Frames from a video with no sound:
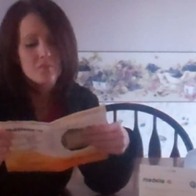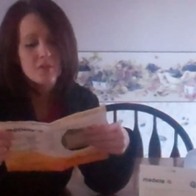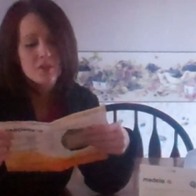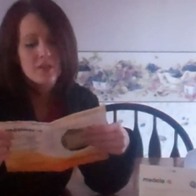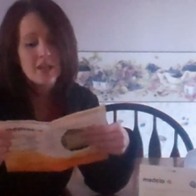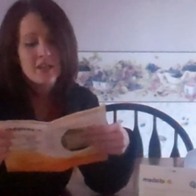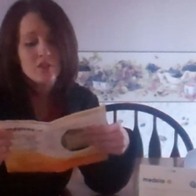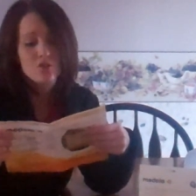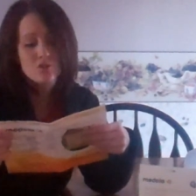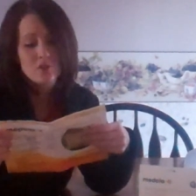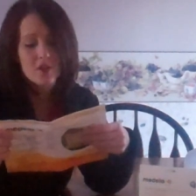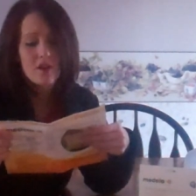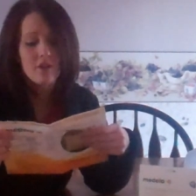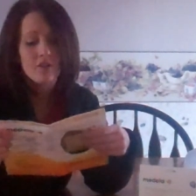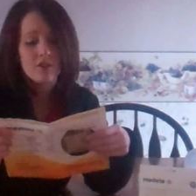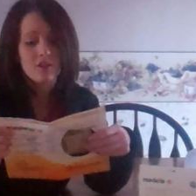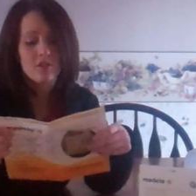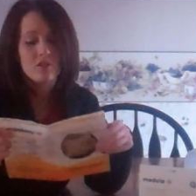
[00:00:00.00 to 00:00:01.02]
they do
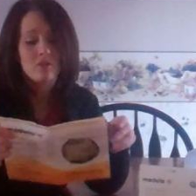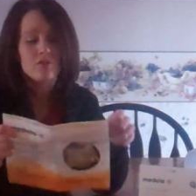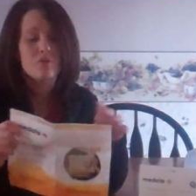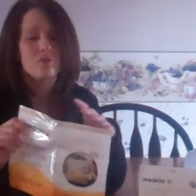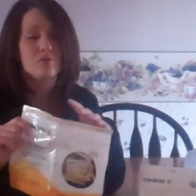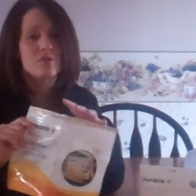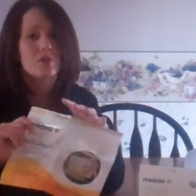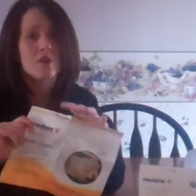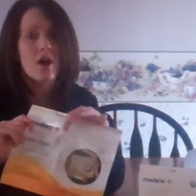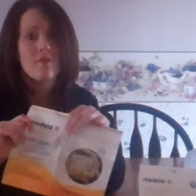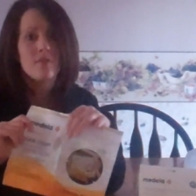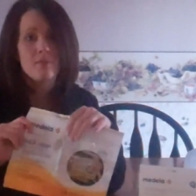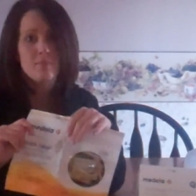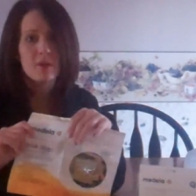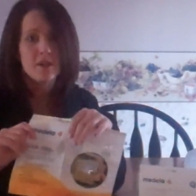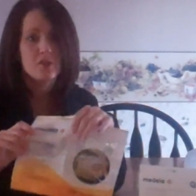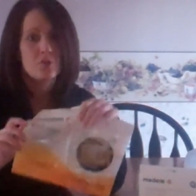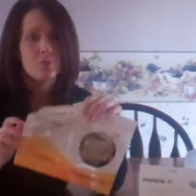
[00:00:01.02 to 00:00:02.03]
tell you to use
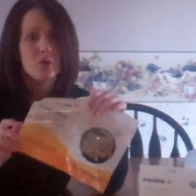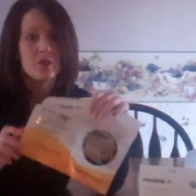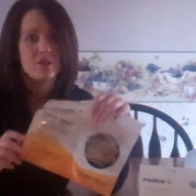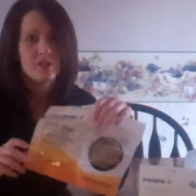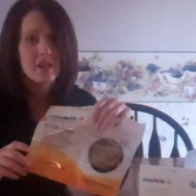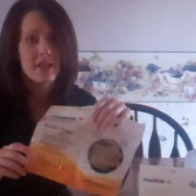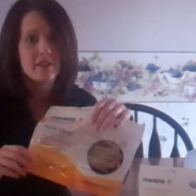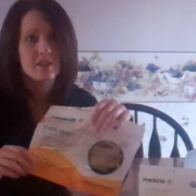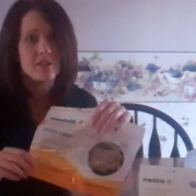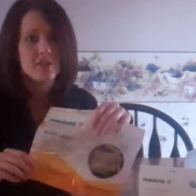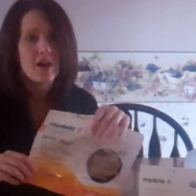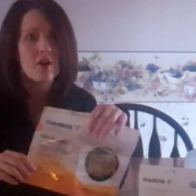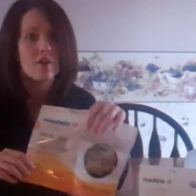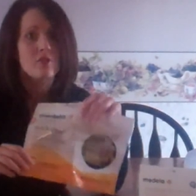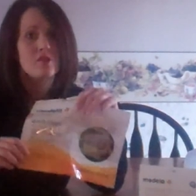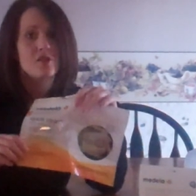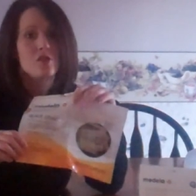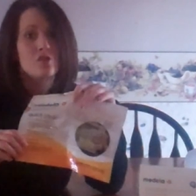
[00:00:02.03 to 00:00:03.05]
oven mitts when you take this
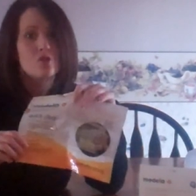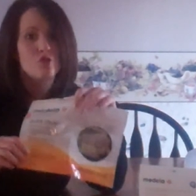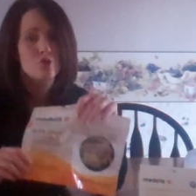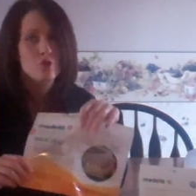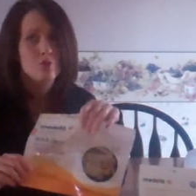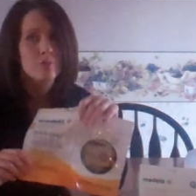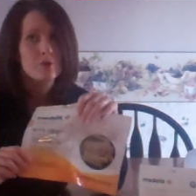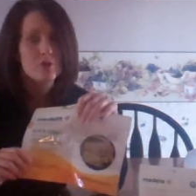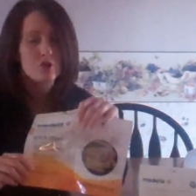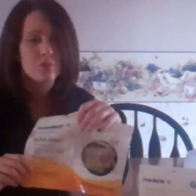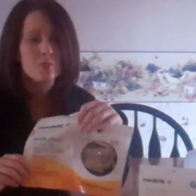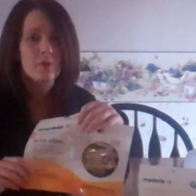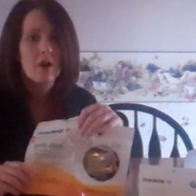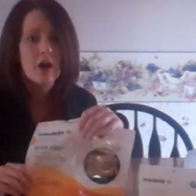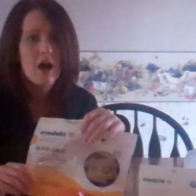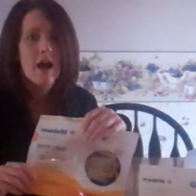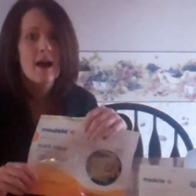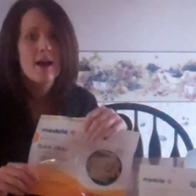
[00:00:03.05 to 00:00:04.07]
out because it's super, super
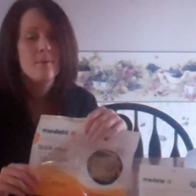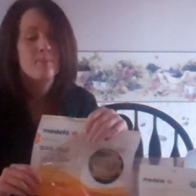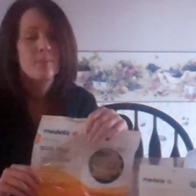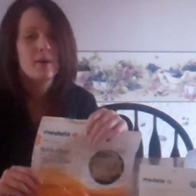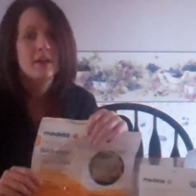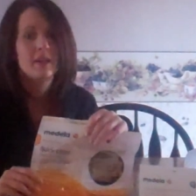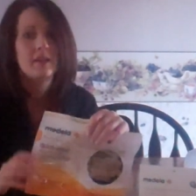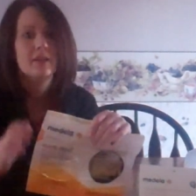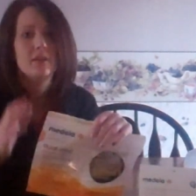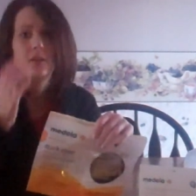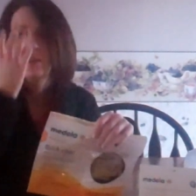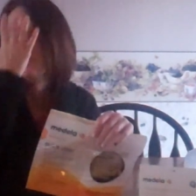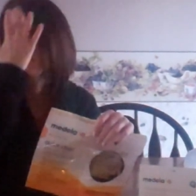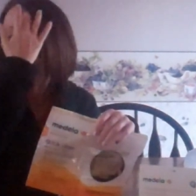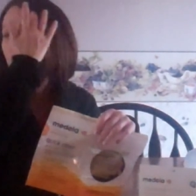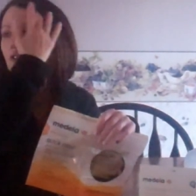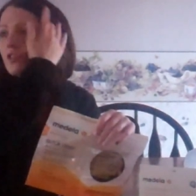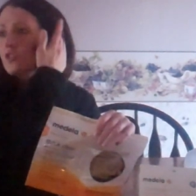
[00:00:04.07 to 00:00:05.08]
hot, but
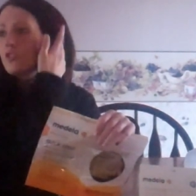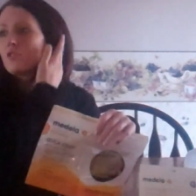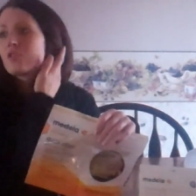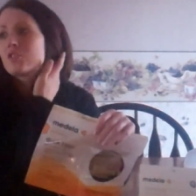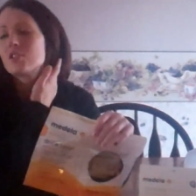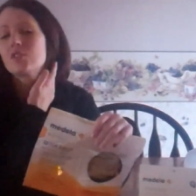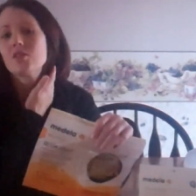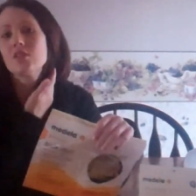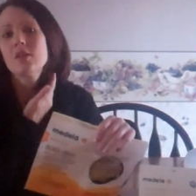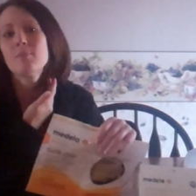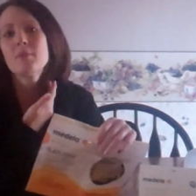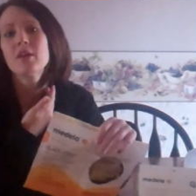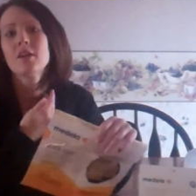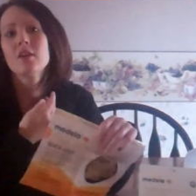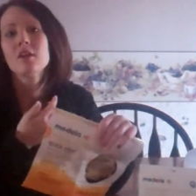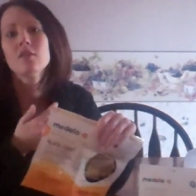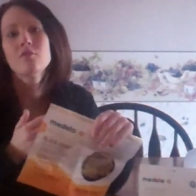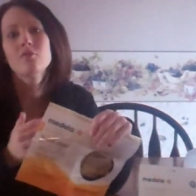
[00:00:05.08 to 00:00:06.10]
if you're used to
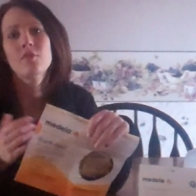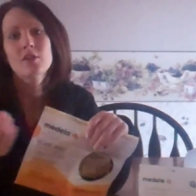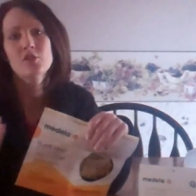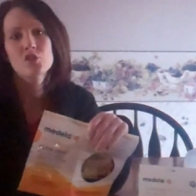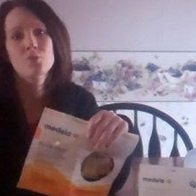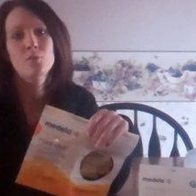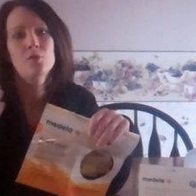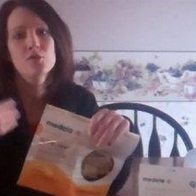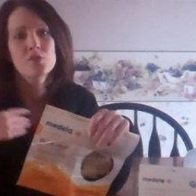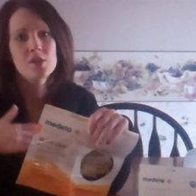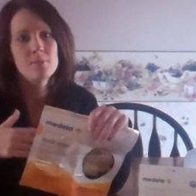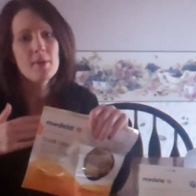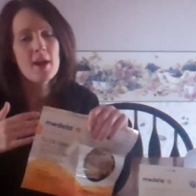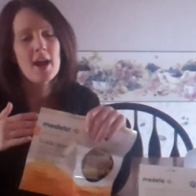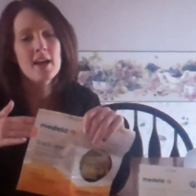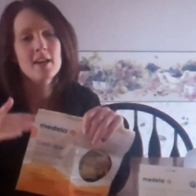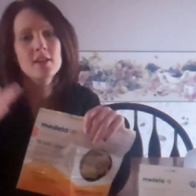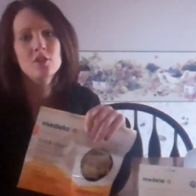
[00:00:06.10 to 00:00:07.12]
steaming vegetables in a
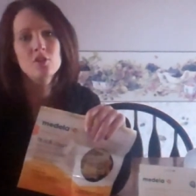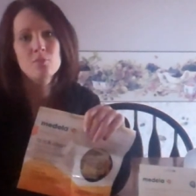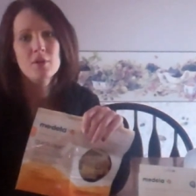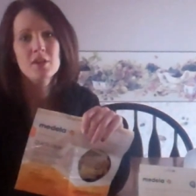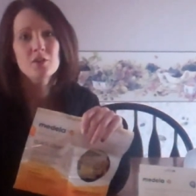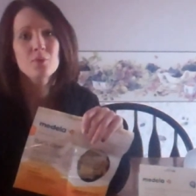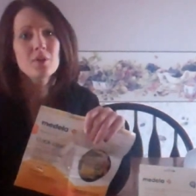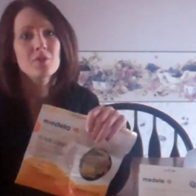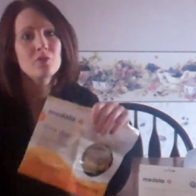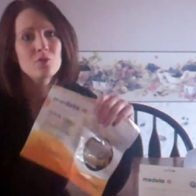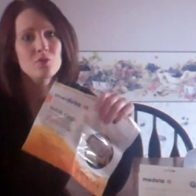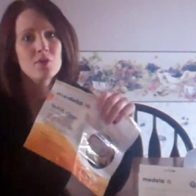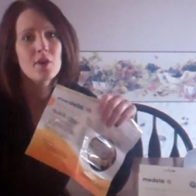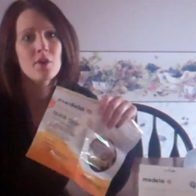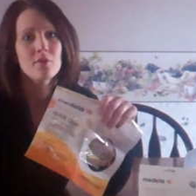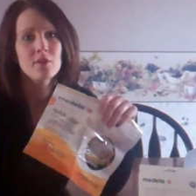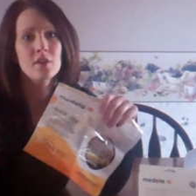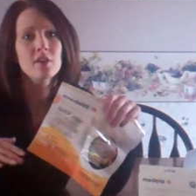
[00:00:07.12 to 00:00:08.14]
bag in your microwave, you
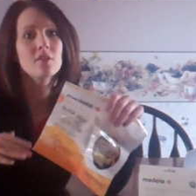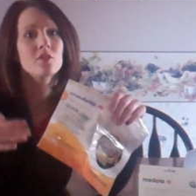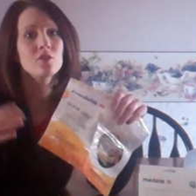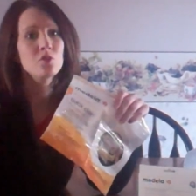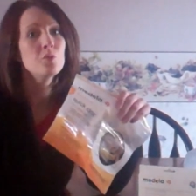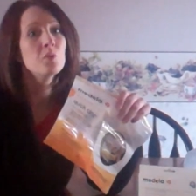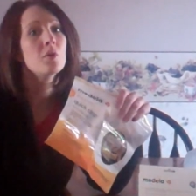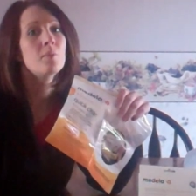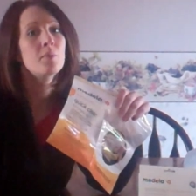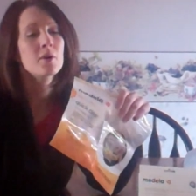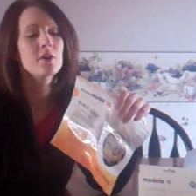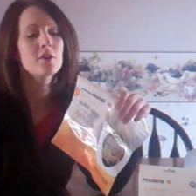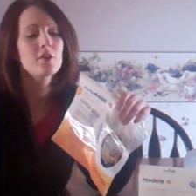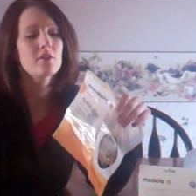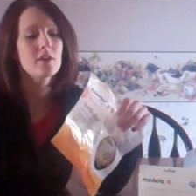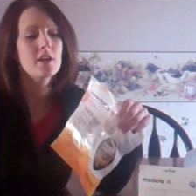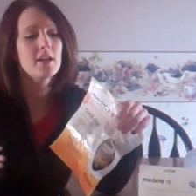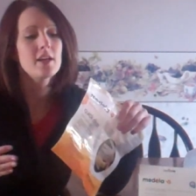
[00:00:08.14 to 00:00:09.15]
know that you will burn
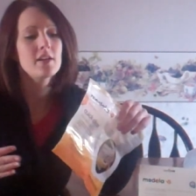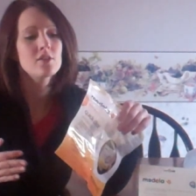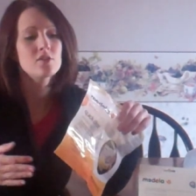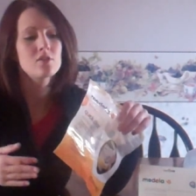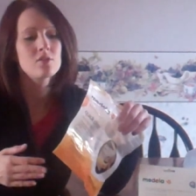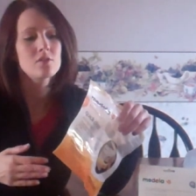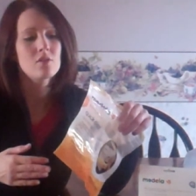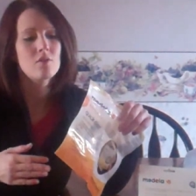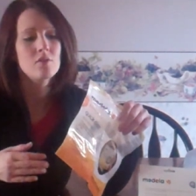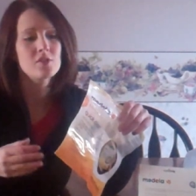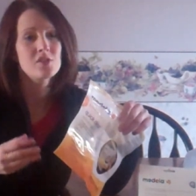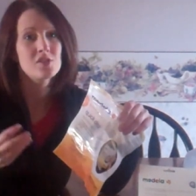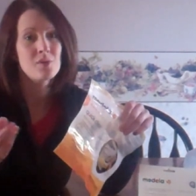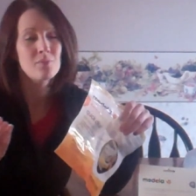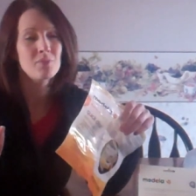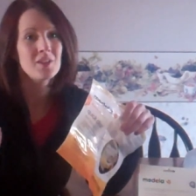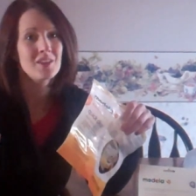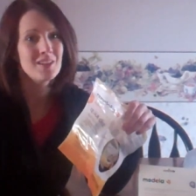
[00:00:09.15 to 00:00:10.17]
your hand on
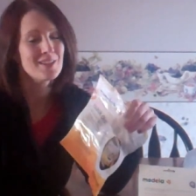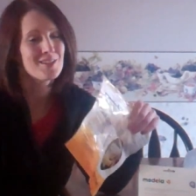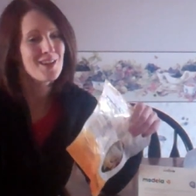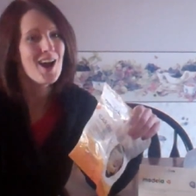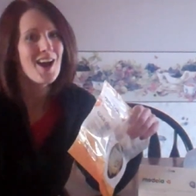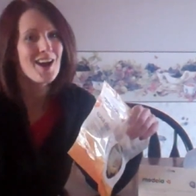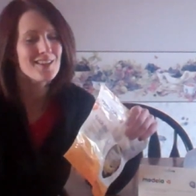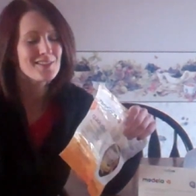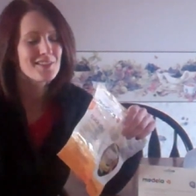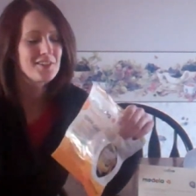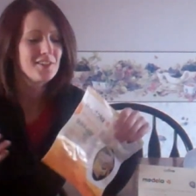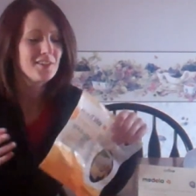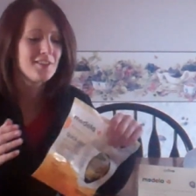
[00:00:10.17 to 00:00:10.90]
something that's hot.